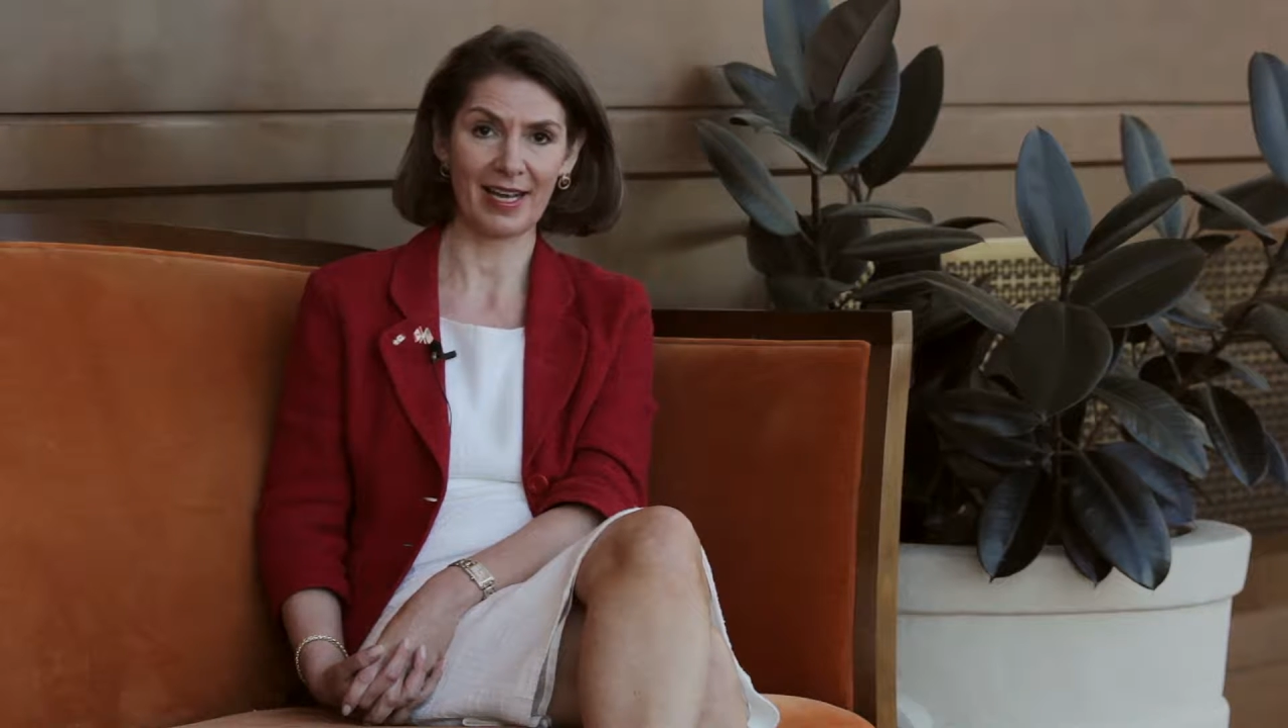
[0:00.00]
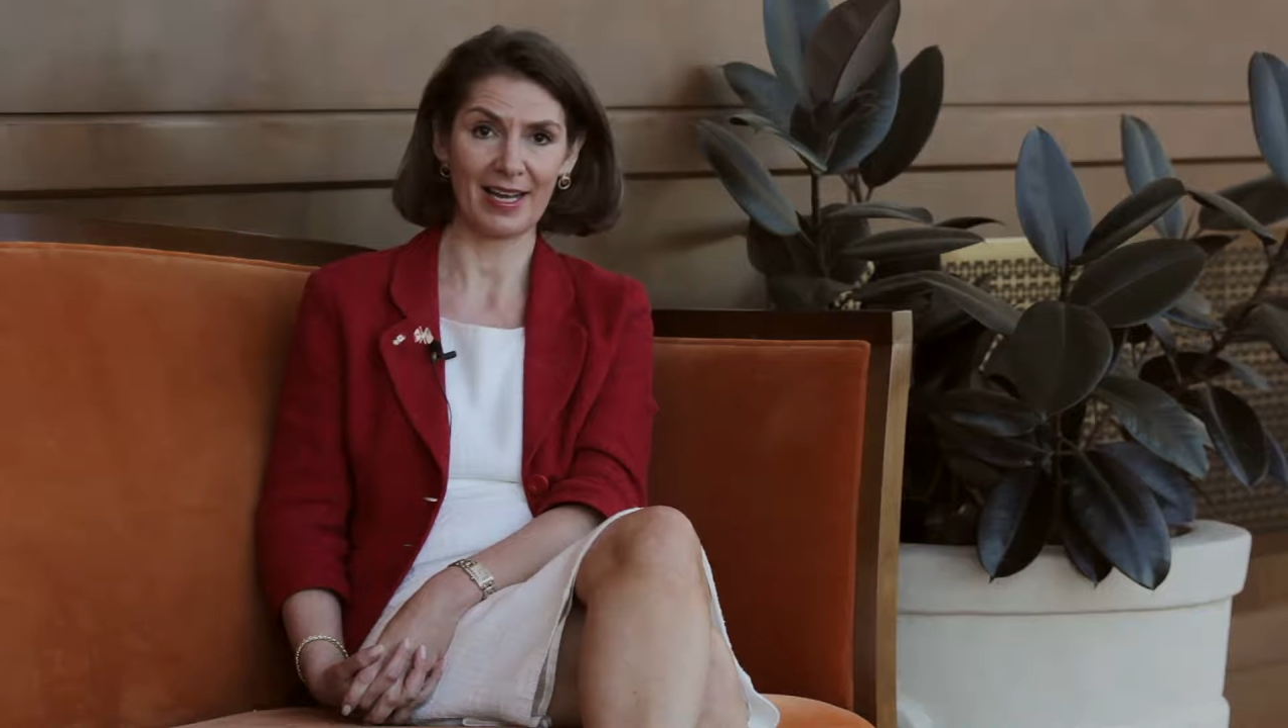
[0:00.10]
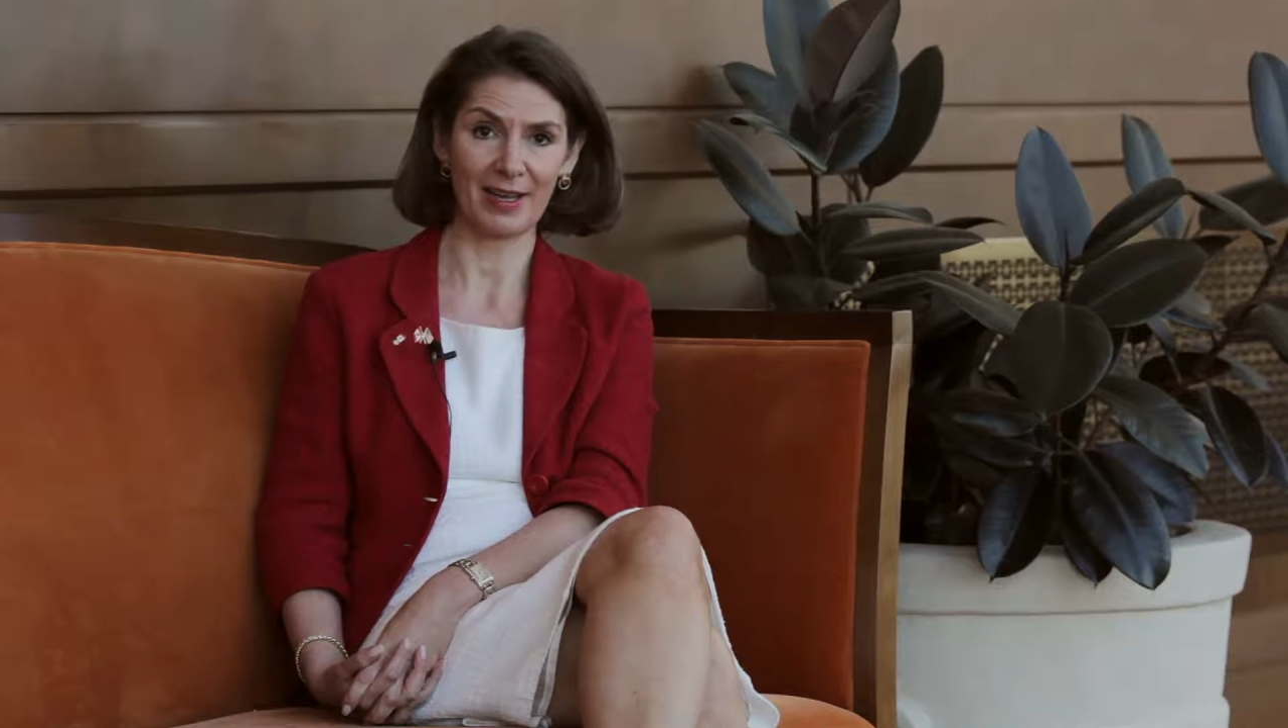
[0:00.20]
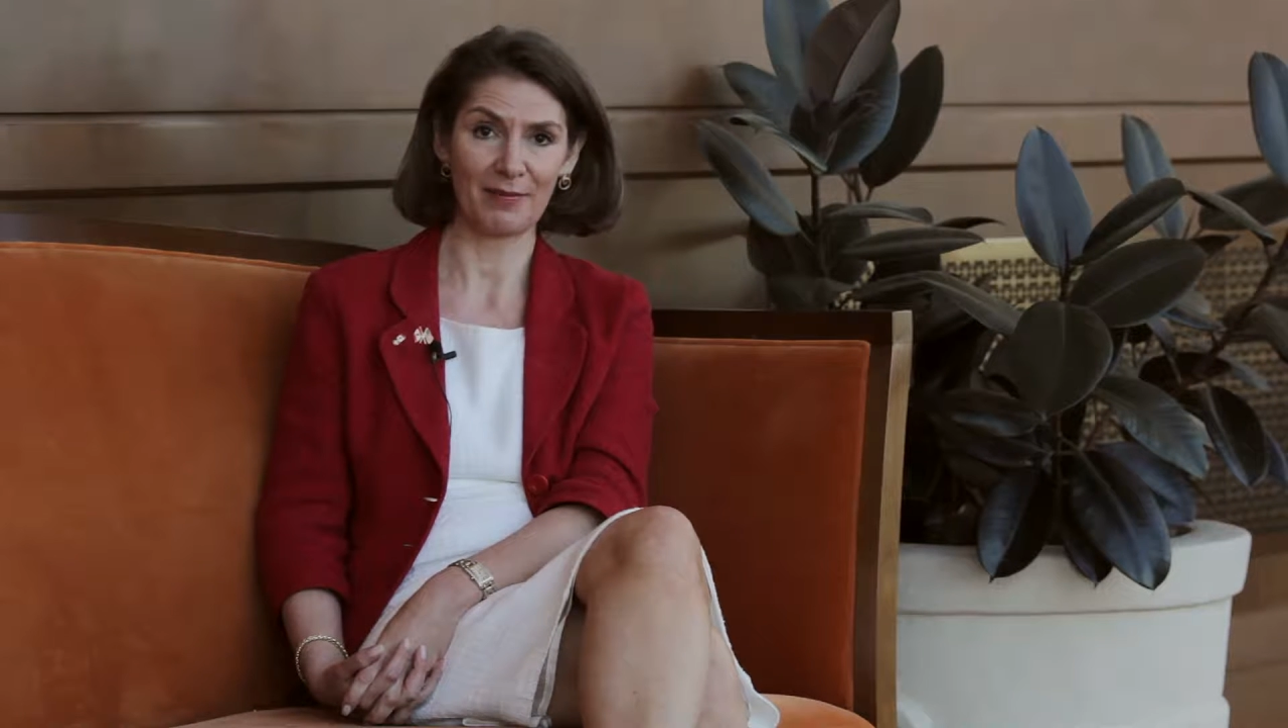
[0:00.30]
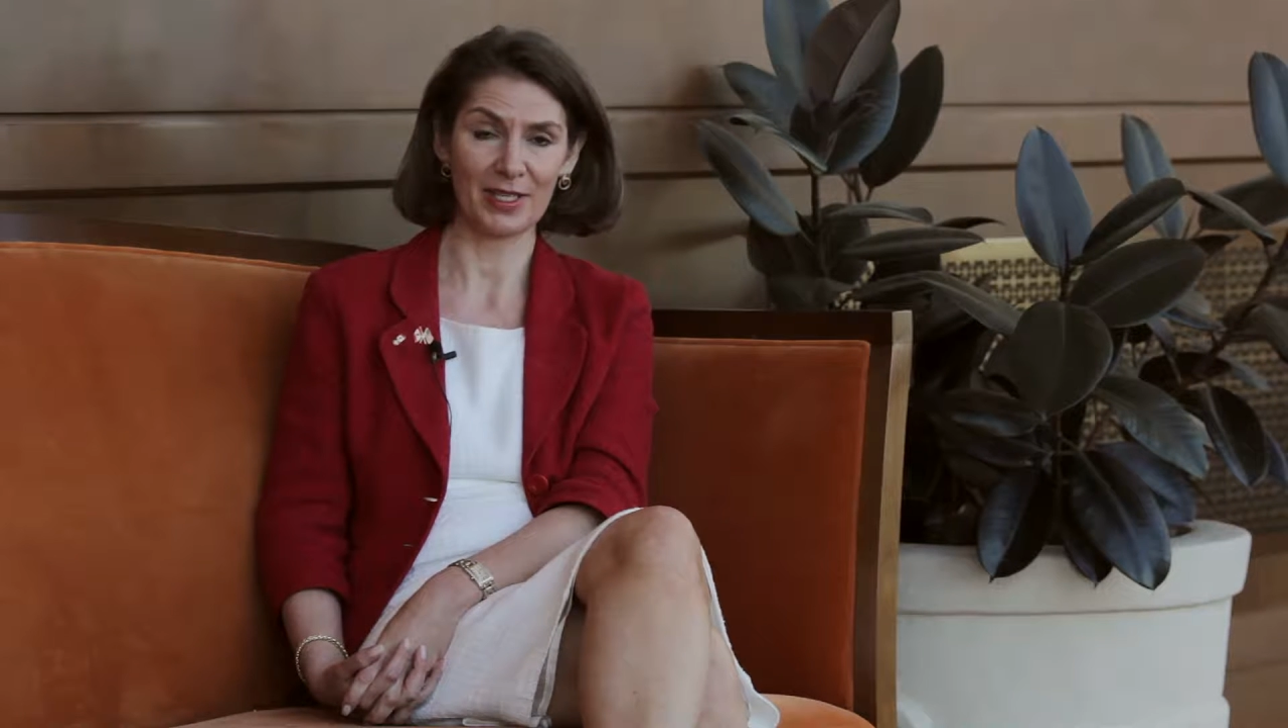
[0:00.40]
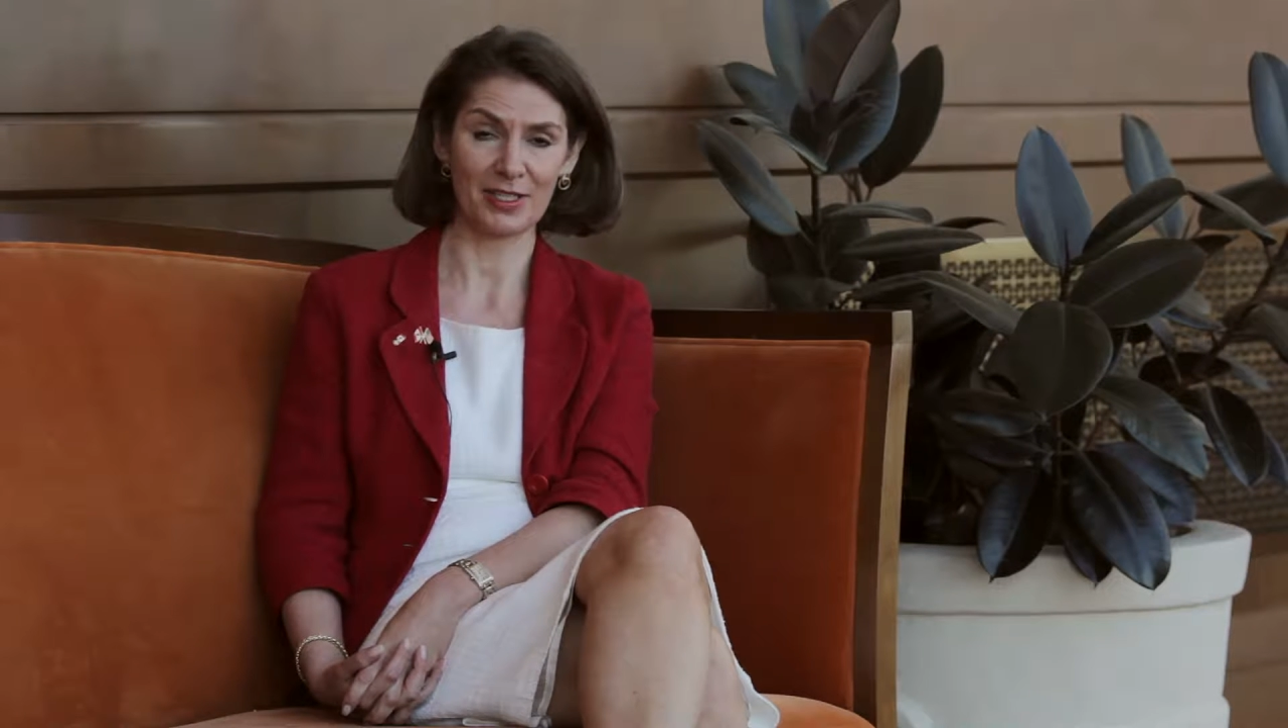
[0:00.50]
I'm the